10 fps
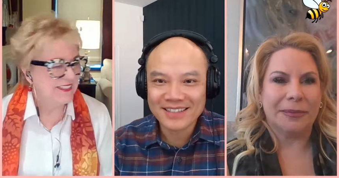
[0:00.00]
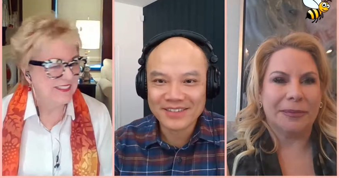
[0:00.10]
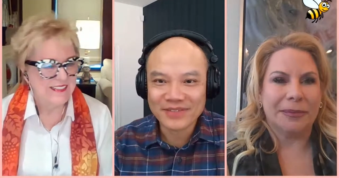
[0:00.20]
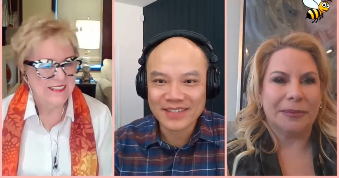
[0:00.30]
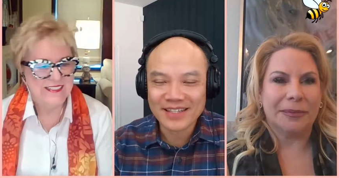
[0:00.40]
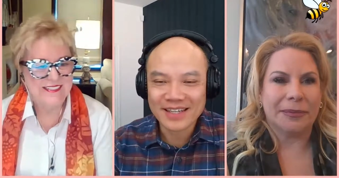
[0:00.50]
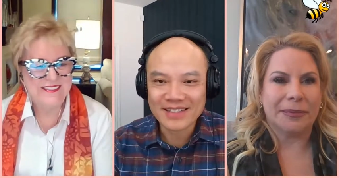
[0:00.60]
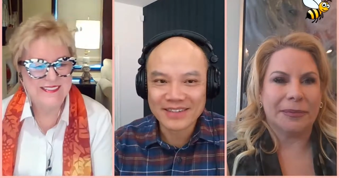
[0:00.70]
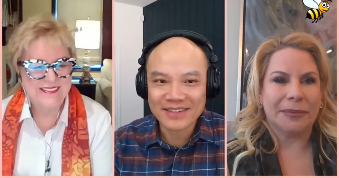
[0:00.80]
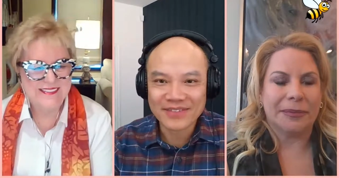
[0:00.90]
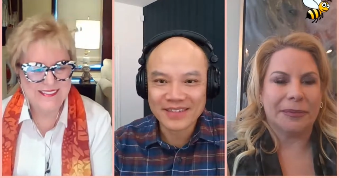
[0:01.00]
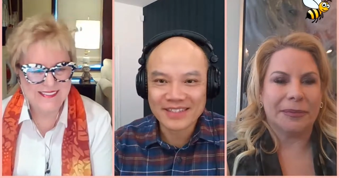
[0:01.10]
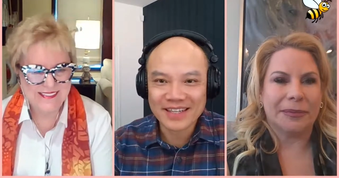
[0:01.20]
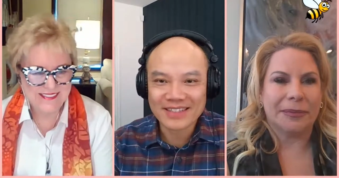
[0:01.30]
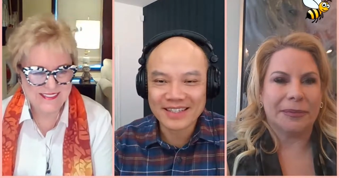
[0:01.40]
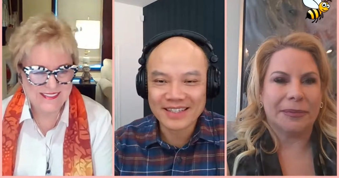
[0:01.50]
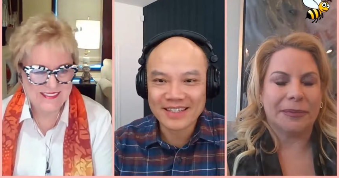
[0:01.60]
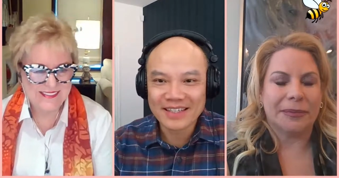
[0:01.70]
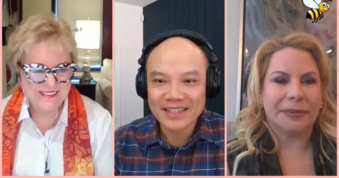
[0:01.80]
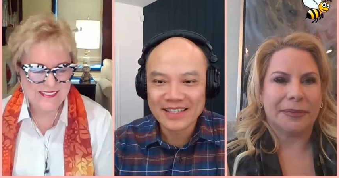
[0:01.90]
Speaker 1: fantastic.
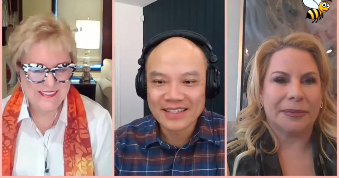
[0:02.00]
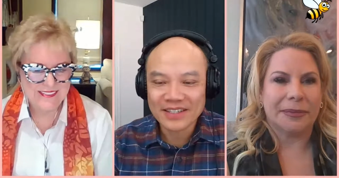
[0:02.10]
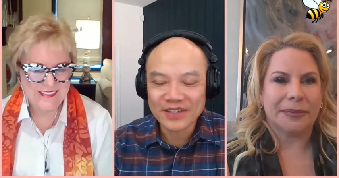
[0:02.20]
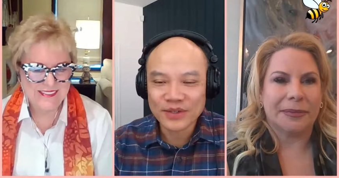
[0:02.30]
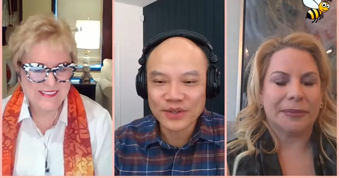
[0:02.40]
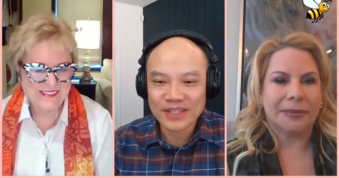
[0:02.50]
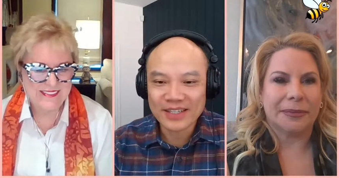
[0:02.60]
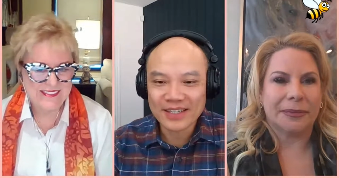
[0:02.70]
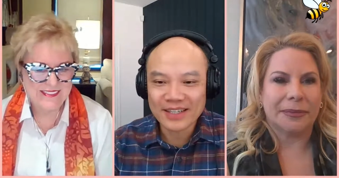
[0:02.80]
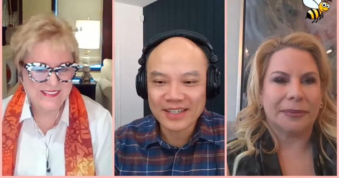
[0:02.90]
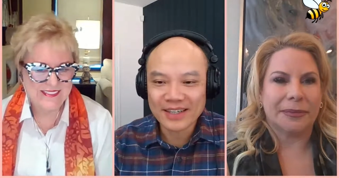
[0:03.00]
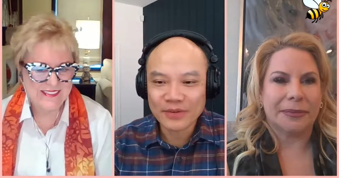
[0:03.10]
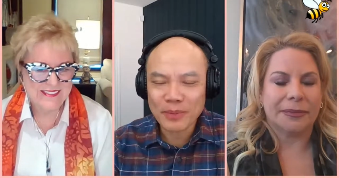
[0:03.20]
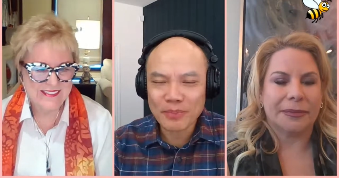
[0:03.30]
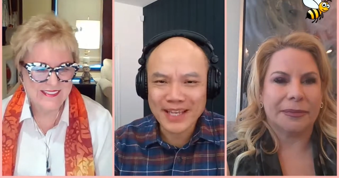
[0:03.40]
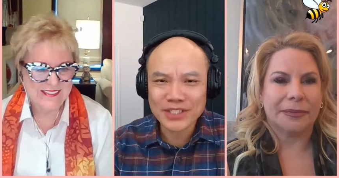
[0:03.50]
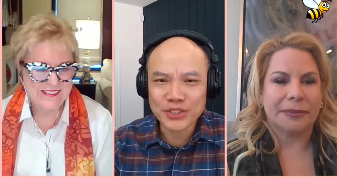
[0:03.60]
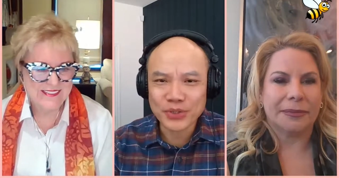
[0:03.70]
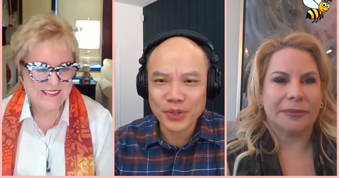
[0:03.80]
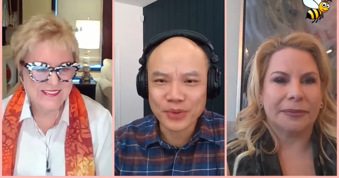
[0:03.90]
Fantastic. So uh, what made
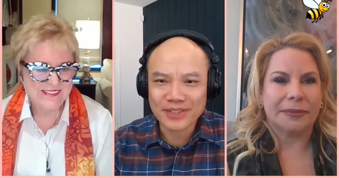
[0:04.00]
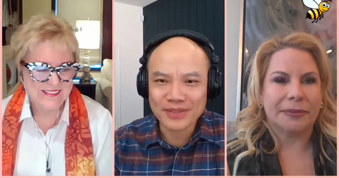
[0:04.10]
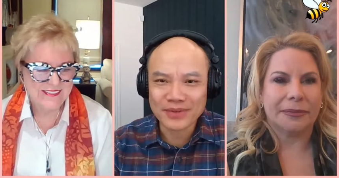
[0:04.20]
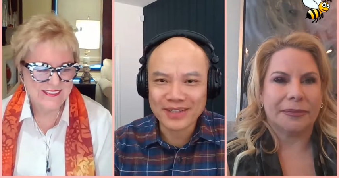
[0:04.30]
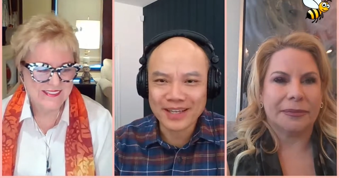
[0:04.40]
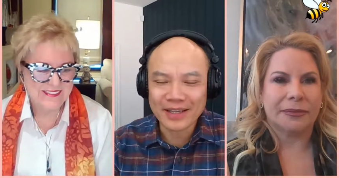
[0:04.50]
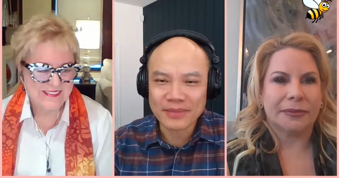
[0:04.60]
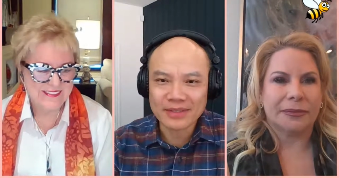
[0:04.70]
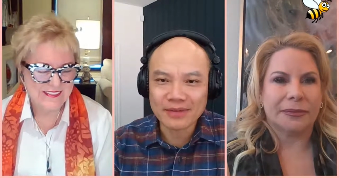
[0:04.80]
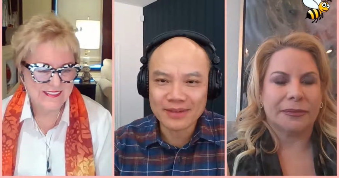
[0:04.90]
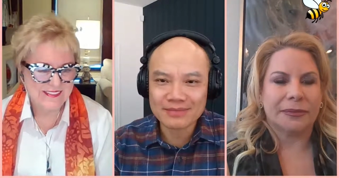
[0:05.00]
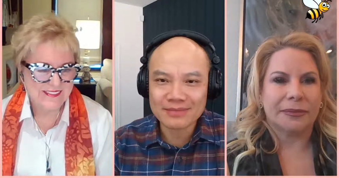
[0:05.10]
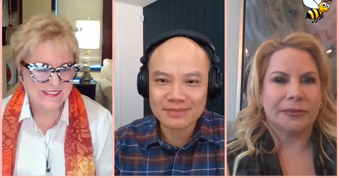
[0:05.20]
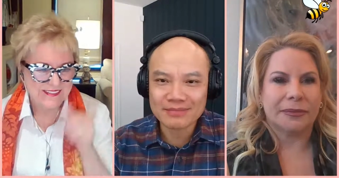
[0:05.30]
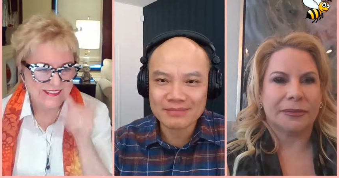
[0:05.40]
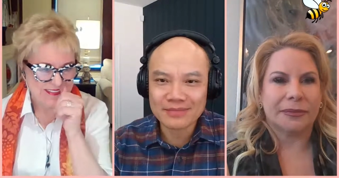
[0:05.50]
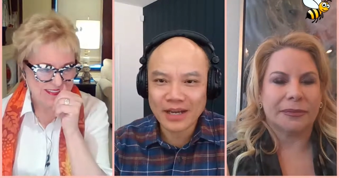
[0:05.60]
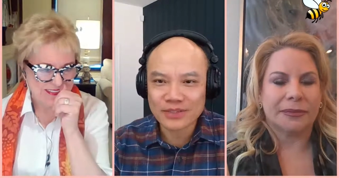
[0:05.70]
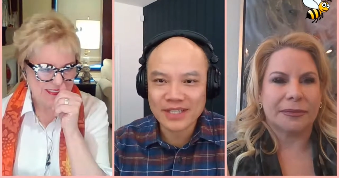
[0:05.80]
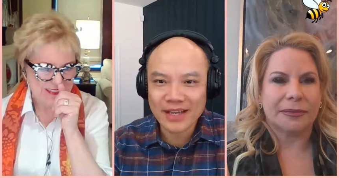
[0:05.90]
you go into, like, I mean,
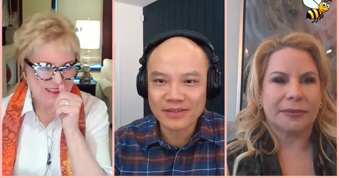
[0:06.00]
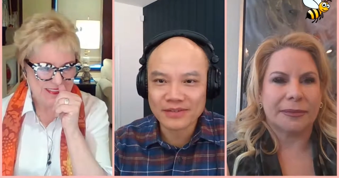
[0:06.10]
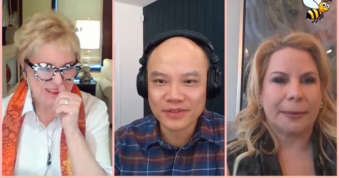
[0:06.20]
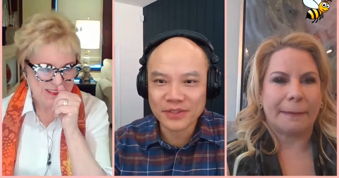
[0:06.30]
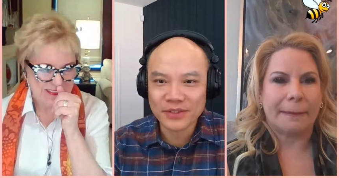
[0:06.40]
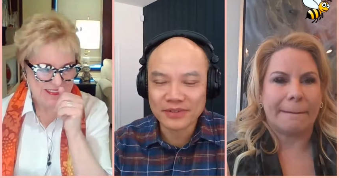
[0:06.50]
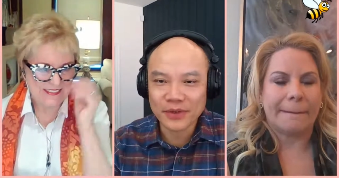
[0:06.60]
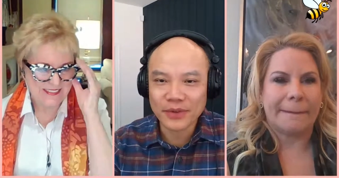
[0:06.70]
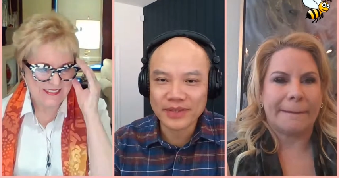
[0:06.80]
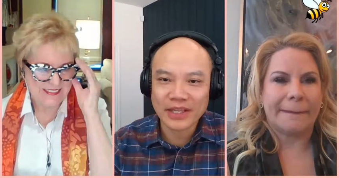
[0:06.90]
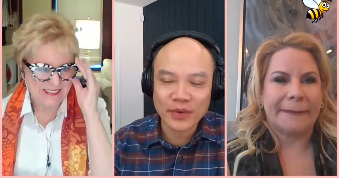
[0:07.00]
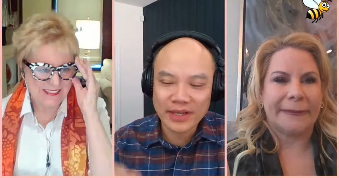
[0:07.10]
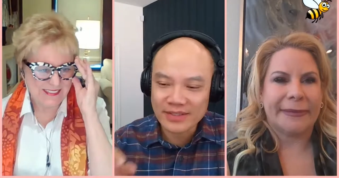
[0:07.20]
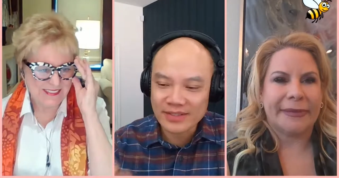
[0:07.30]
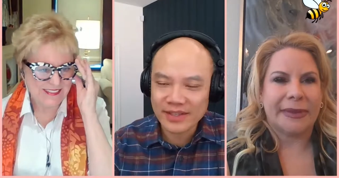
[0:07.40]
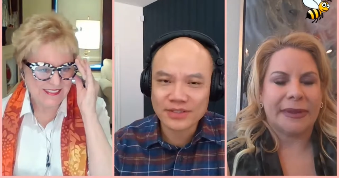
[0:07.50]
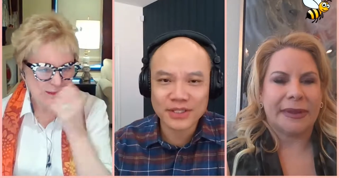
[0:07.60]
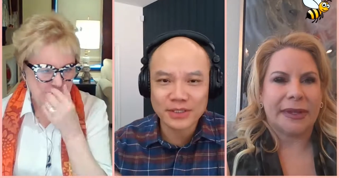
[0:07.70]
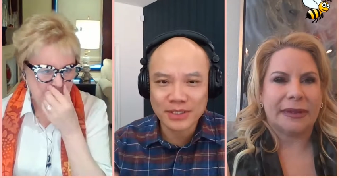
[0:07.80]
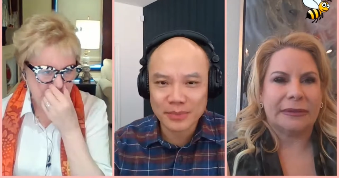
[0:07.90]
outside of, you know, knowing that you had the sales
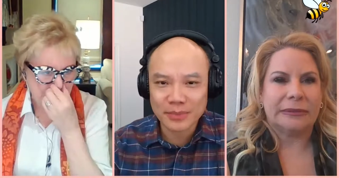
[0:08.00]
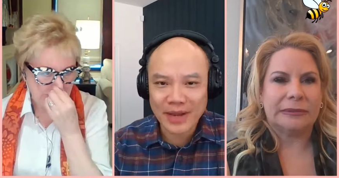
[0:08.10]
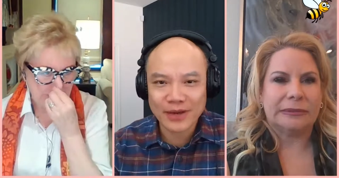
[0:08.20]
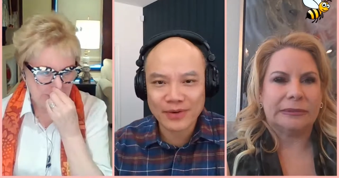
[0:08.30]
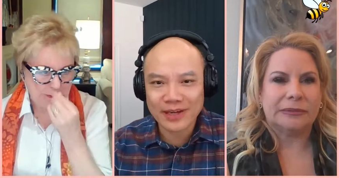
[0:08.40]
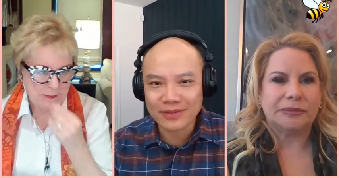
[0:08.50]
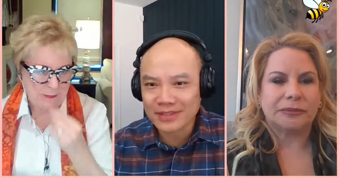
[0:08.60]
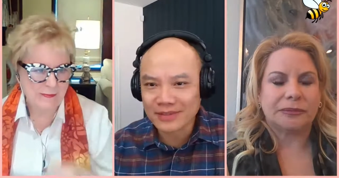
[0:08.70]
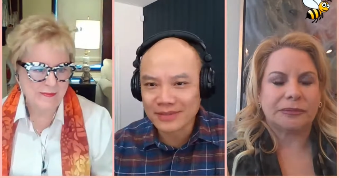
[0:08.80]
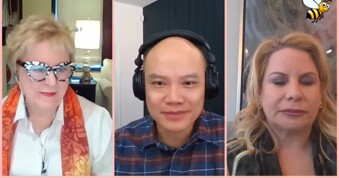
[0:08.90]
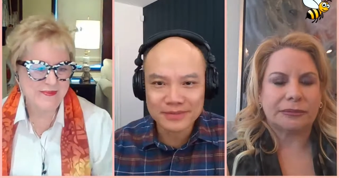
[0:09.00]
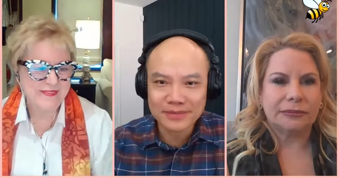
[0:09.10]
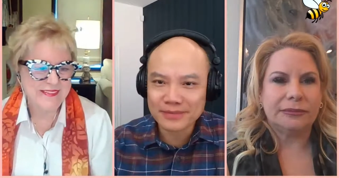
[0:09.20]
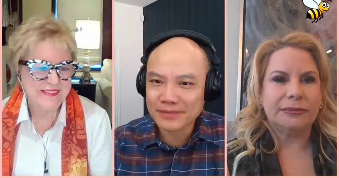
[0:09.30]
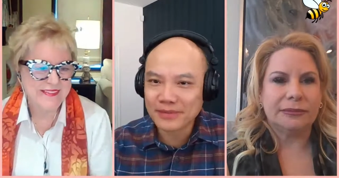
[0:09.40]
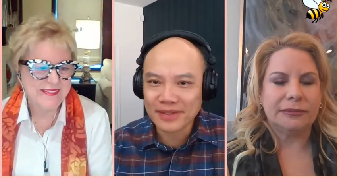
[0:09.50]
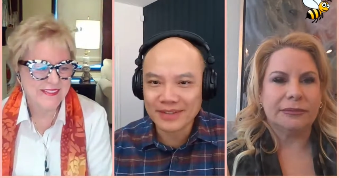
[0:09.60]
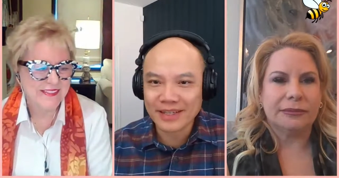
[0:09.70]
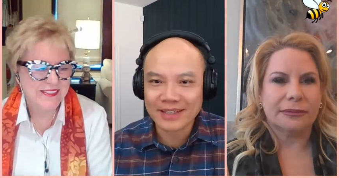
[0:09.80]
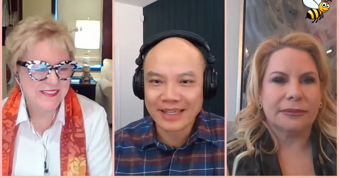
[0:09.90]
skills in the background, what, what
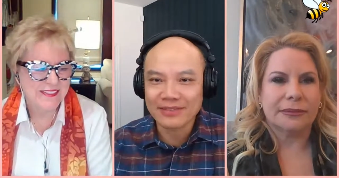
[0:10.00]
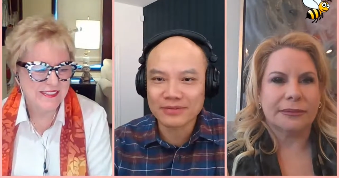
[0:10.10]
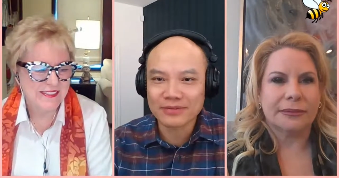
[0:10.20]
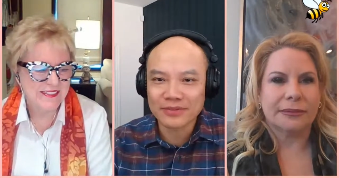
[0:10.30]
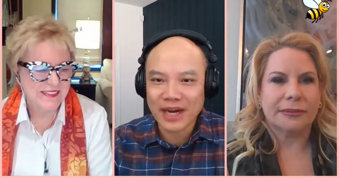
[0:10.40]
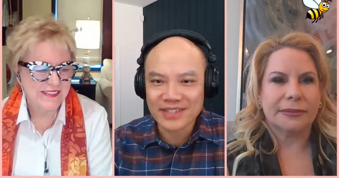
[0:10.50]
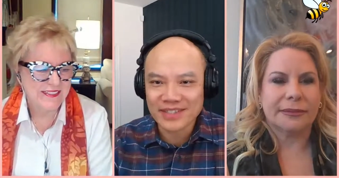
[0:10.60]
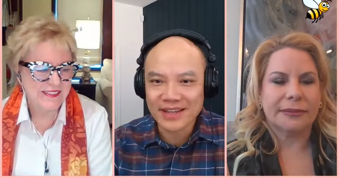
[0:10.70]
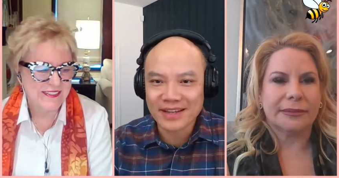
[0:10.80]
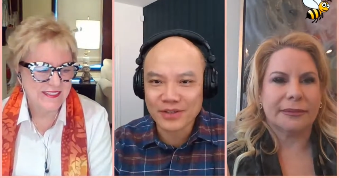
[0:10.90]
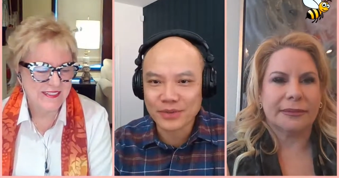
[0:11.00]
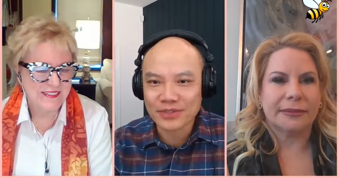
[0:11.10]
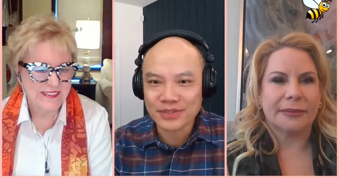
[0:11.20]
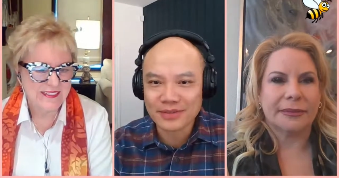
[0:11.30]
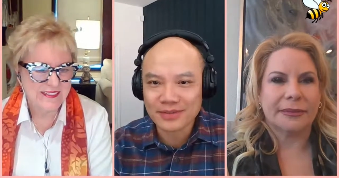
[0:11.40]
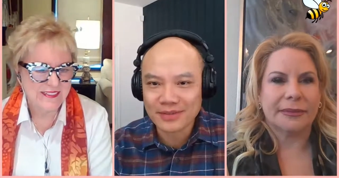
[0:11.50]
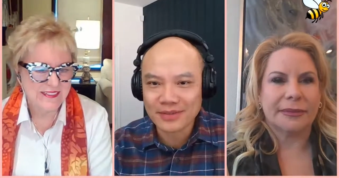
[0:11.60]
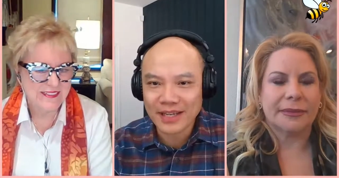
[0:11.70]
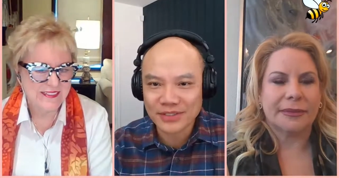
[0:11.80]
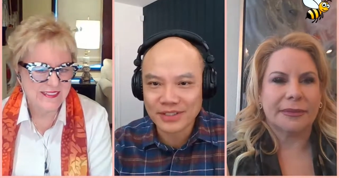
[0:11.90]
like gravitated you to, to
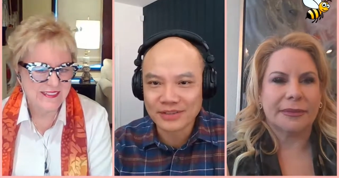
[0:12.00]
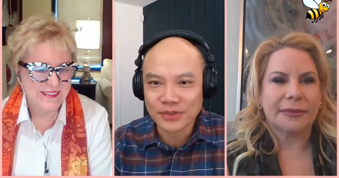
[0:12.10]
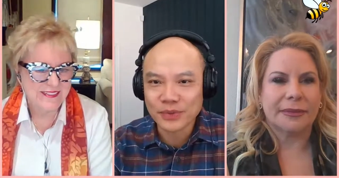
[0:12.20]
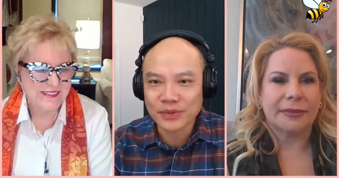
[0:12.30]
actually doing